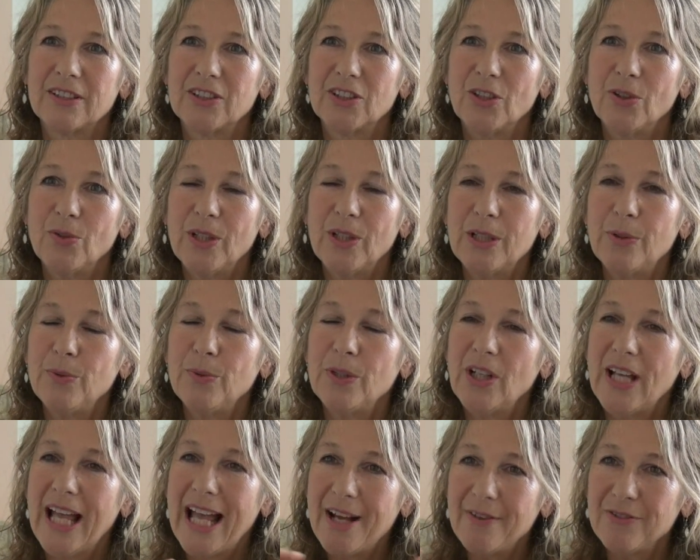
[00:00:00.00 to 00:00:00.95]
So here
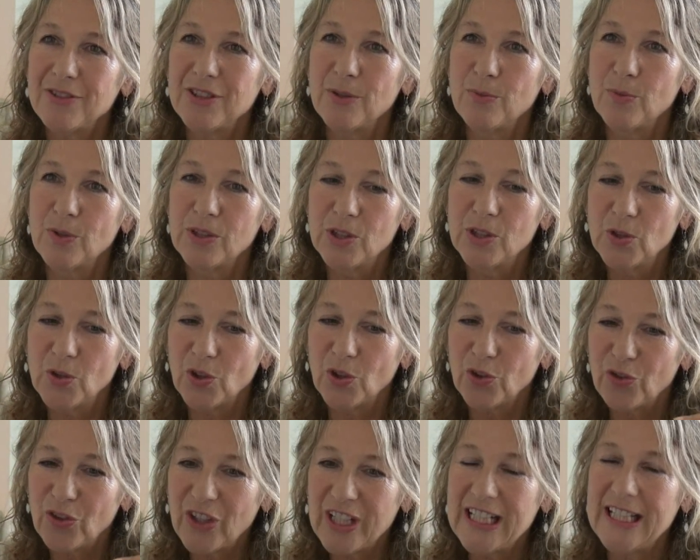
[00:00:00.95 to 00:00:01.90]
we have someone who
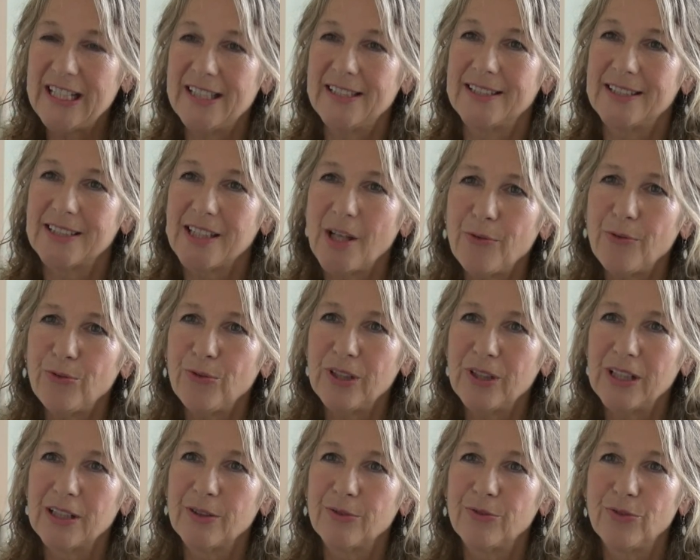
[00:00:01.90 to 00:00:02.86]
already is
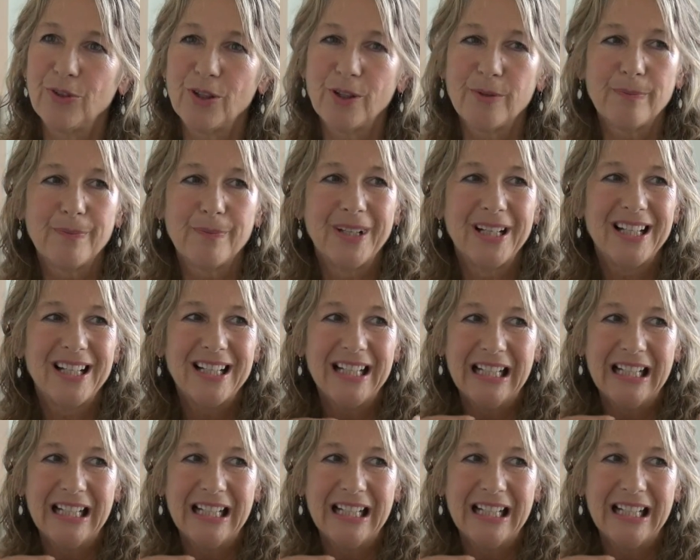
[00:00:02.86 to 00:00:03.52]
suffering from